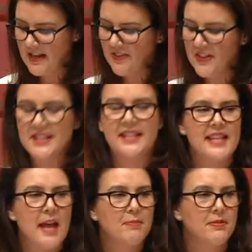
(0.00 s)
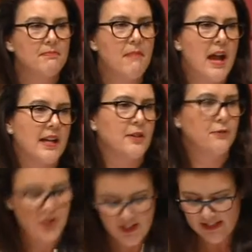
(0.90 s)
that sap market
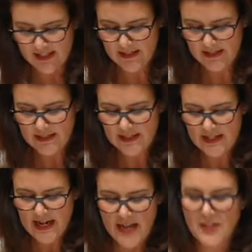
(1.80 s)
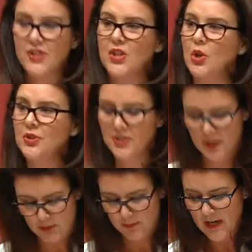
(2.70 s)
efficiency and assault the
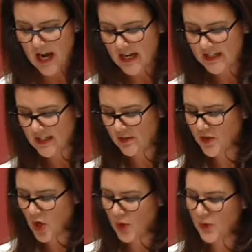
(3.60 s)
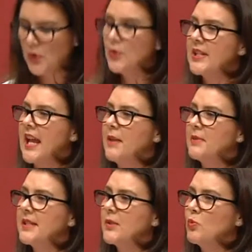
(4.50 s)
propriety of those whose
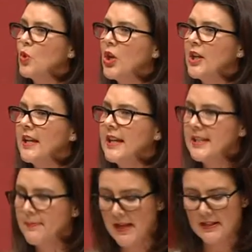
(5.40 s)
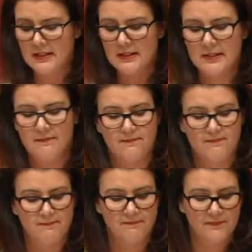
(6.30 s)
labours were expended.
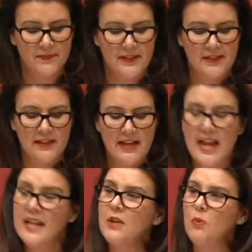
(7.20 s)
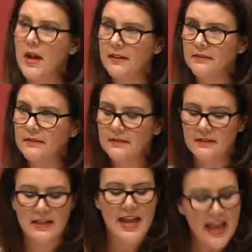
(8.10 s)
Anyone
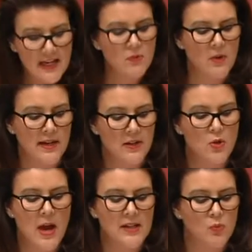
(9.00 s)
Anyone who has